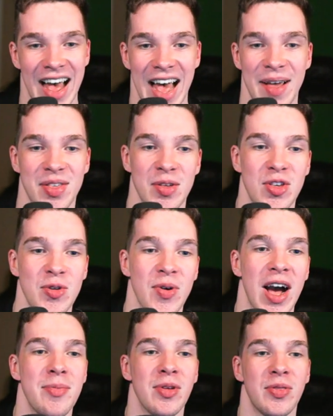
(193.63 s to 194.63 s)
So super
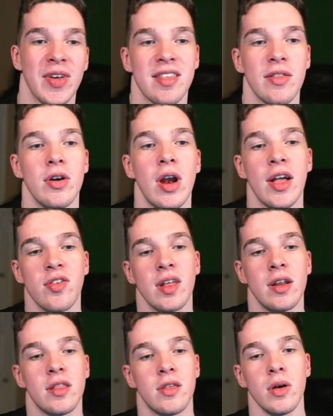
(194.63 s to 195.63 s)
hyped with this, and they're not just going
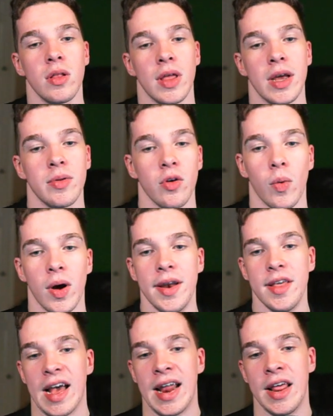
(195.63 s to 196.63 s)
to do it like with the one
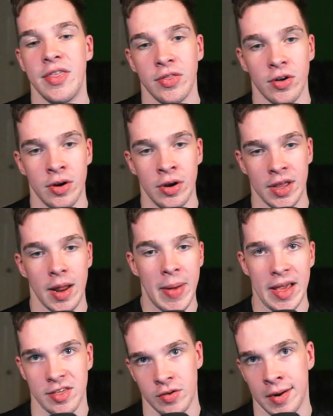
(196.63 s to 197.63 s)
design. I think they're kind of
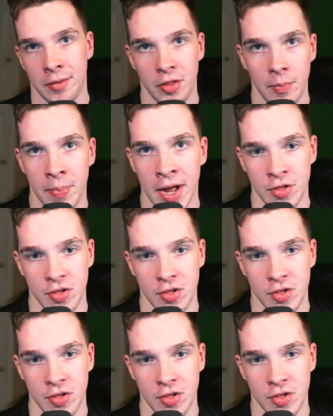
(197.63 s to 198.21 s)
messing around with a bunch.